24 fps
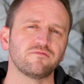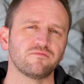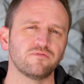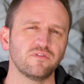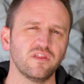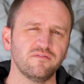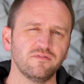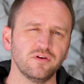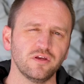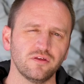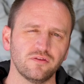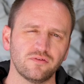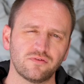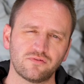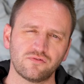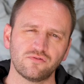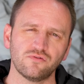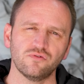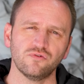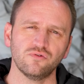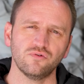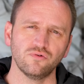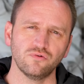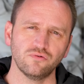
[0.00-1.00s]
living
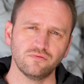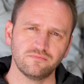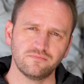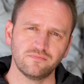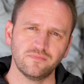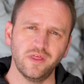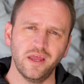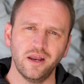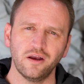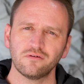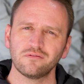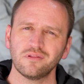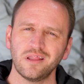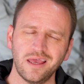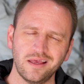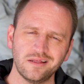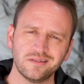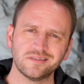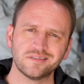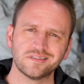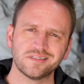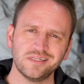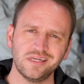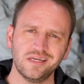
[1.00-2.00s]
through their
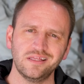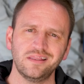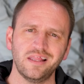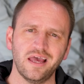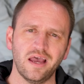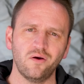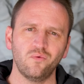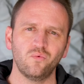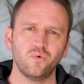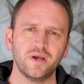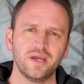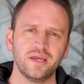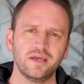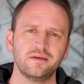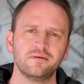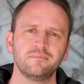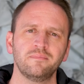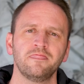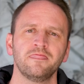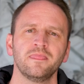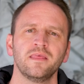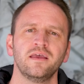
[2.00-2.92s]
lens in that way